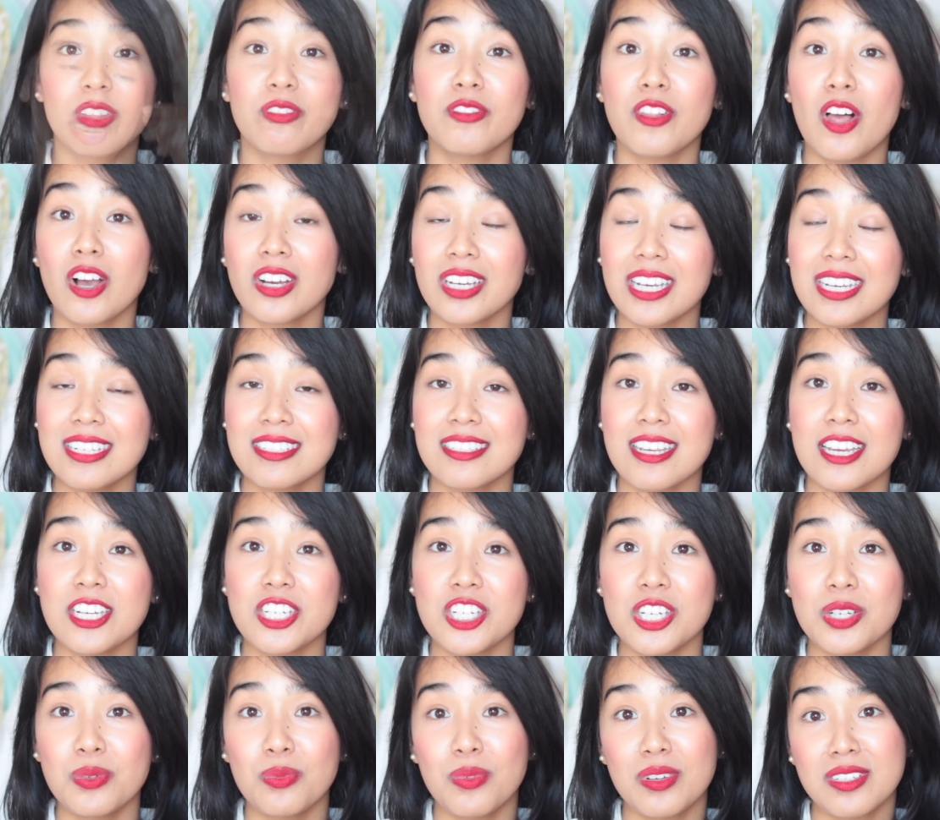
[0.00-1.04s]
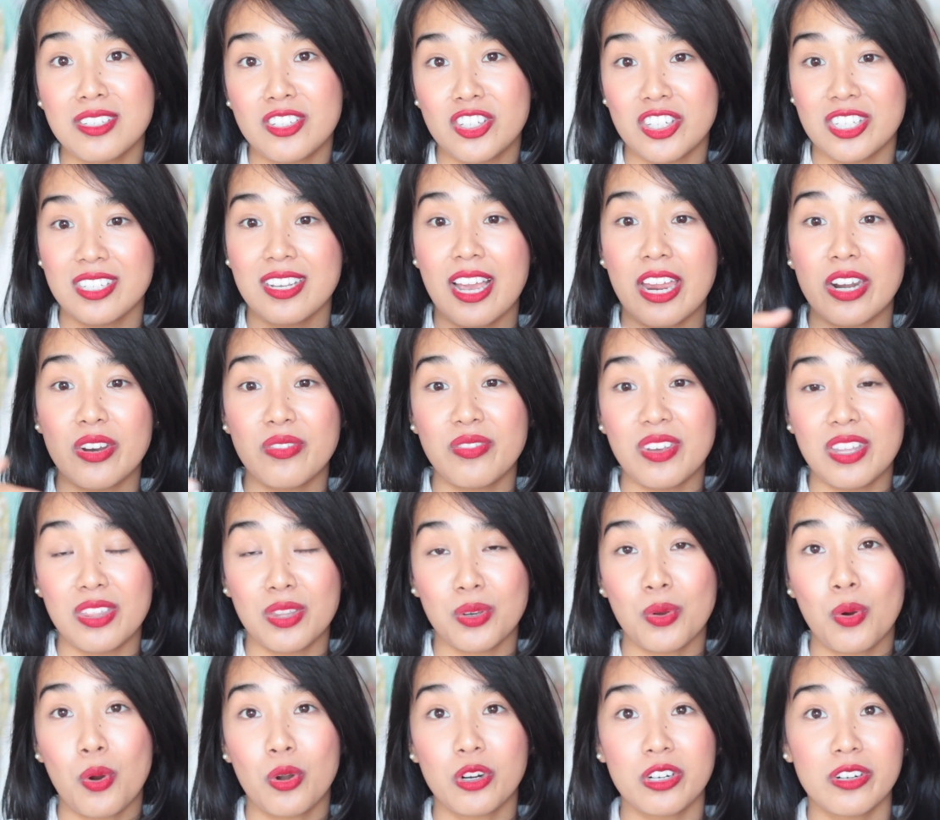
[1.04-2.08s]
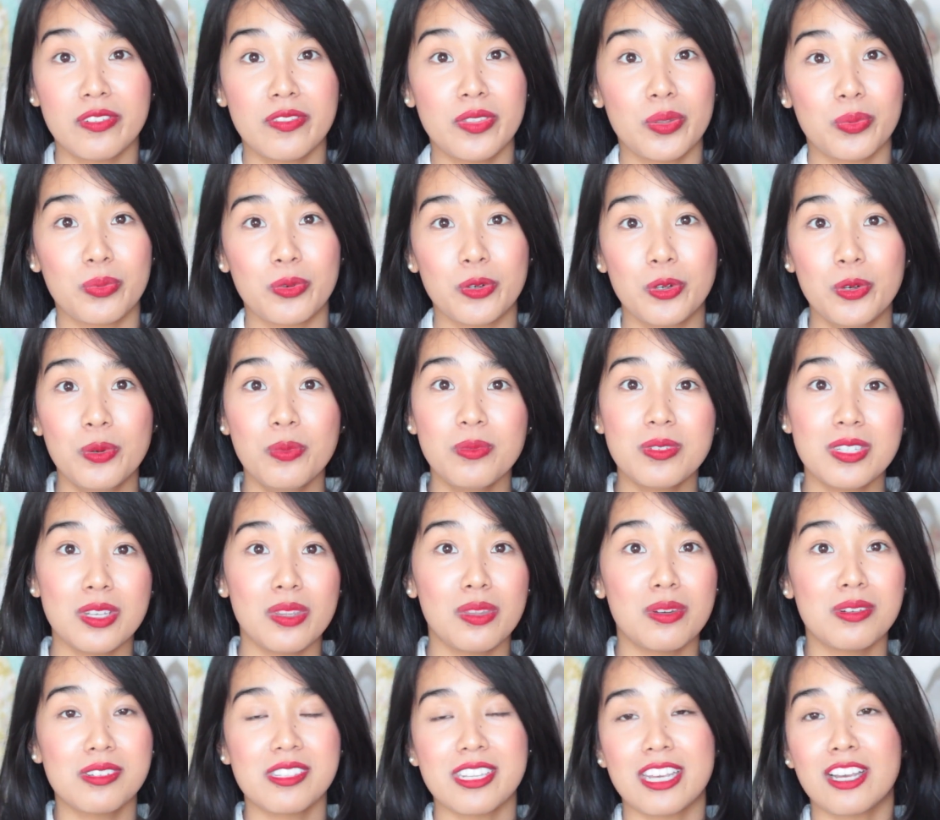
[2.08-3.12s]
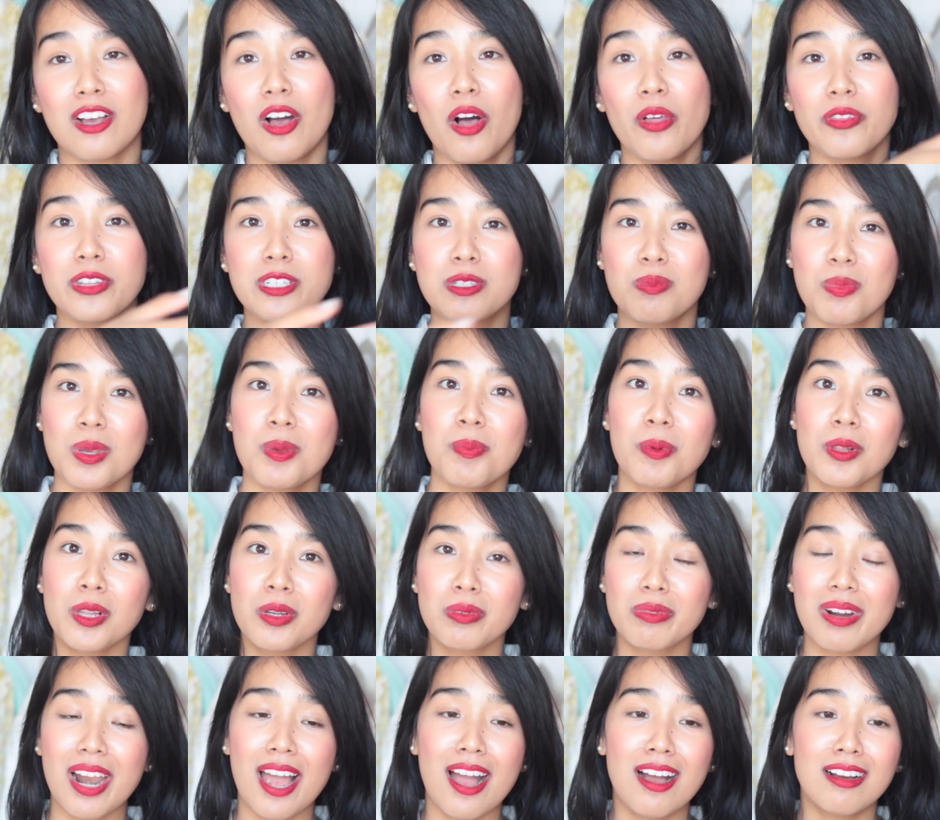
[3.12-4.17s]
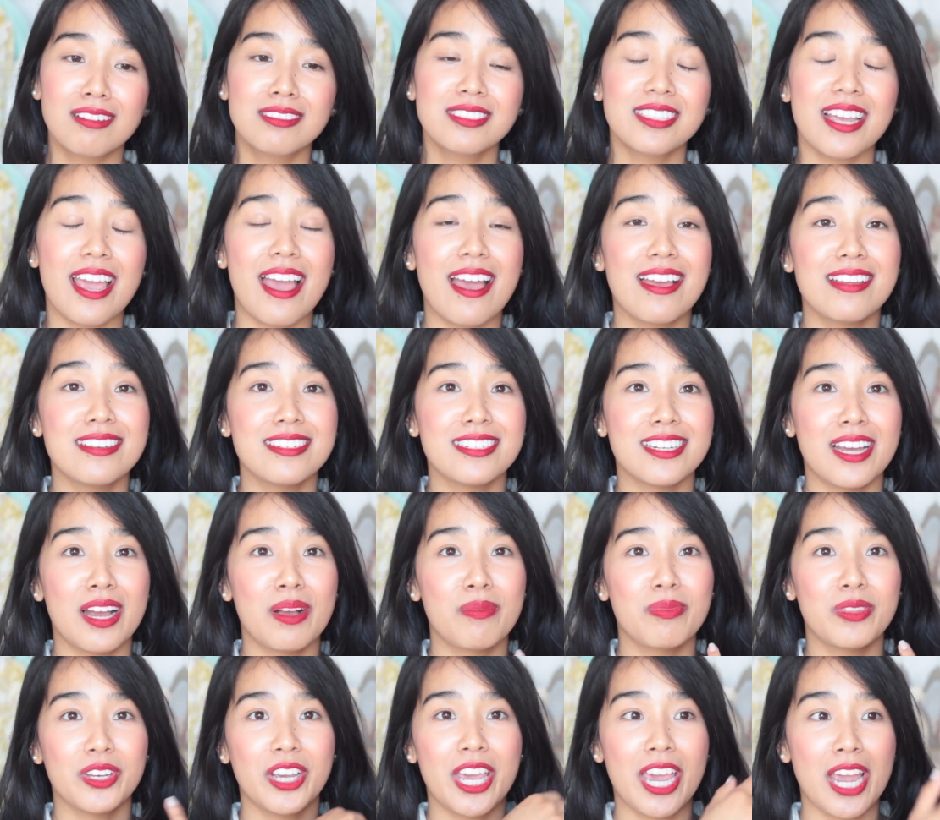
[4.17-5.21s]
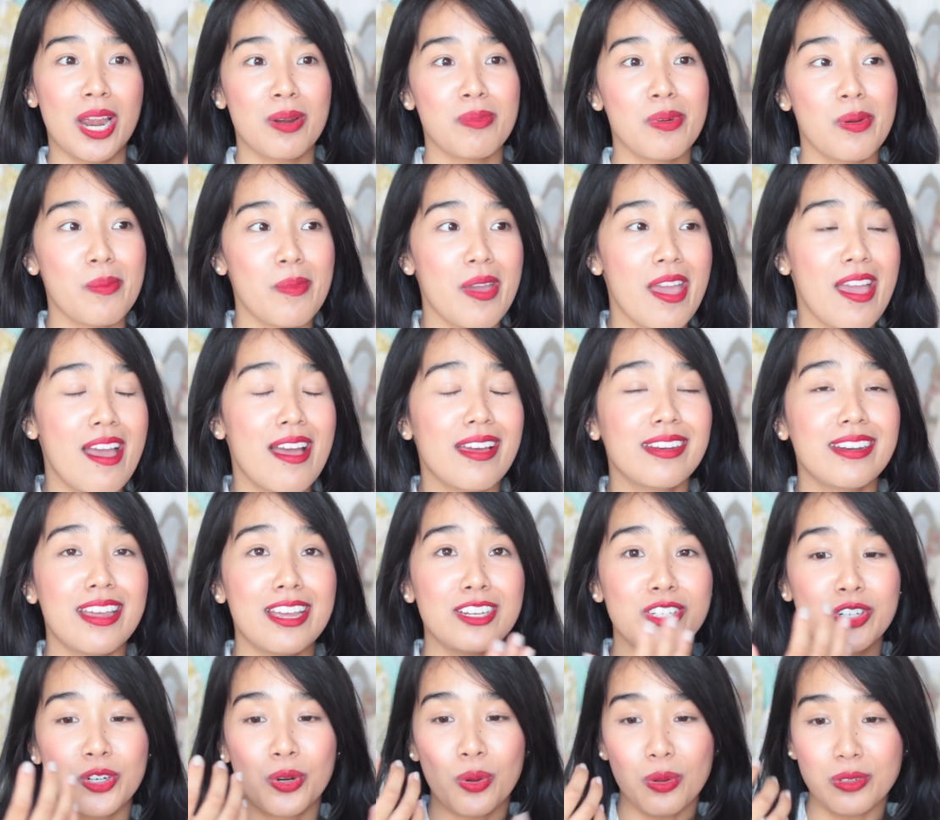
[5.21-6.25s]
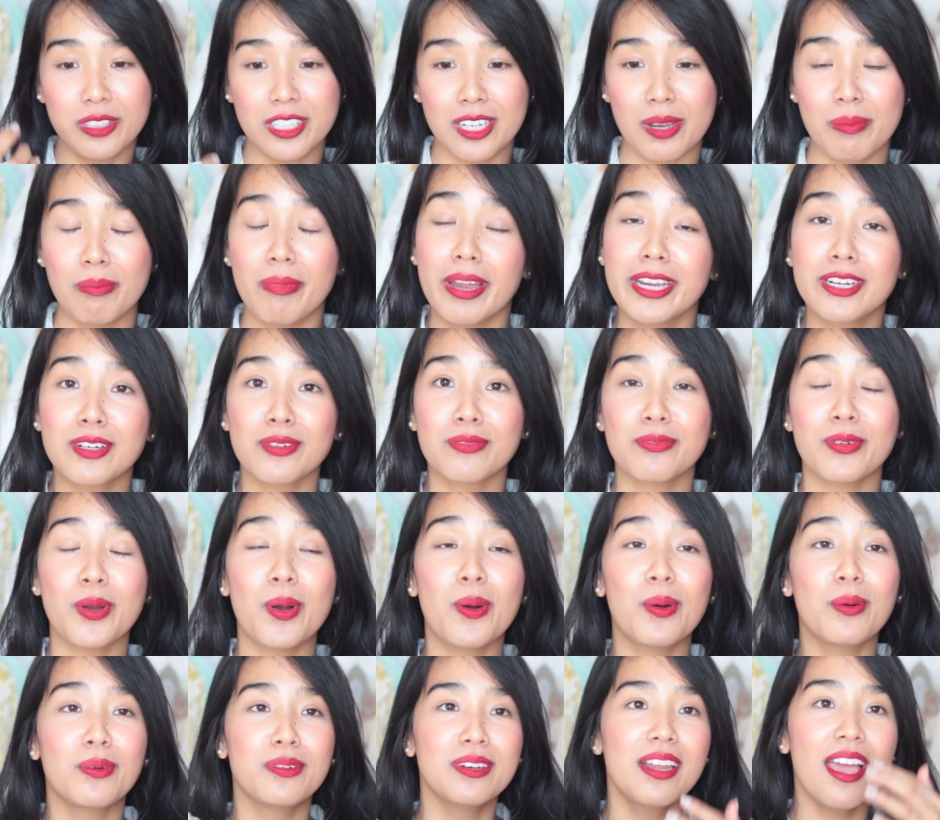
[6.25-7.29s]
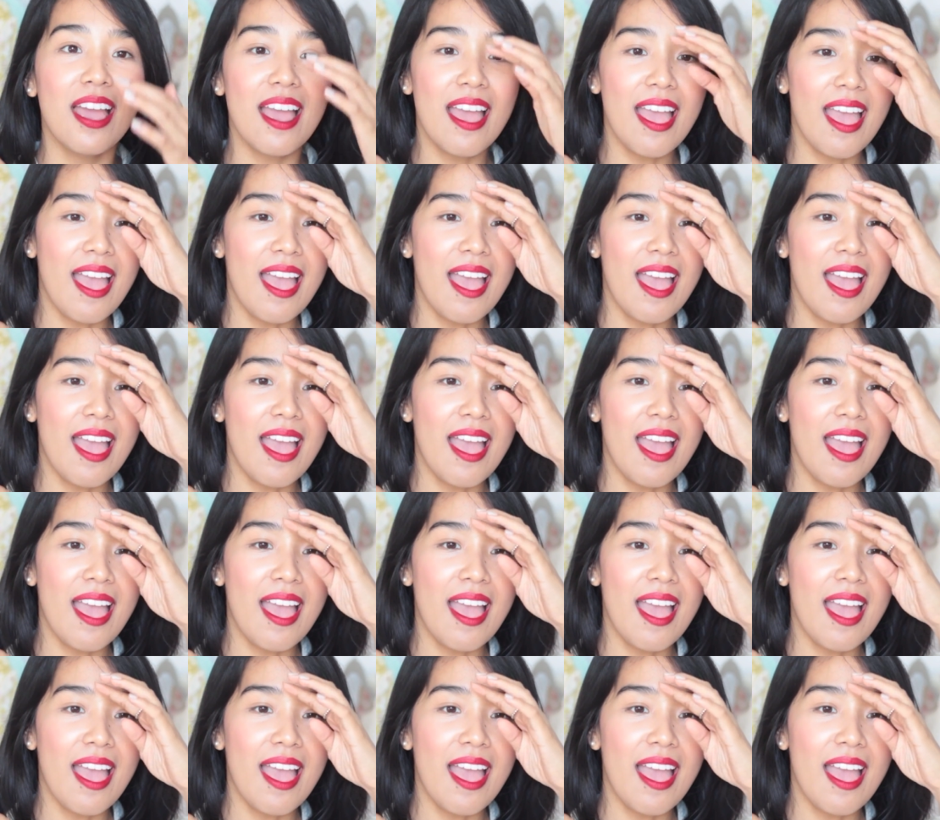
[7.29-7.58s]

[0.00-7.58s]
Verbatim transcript: The vlogging station was just kind of in the corner of the room, so there was like all these people around and um, the cameraman, and you're holding a microphone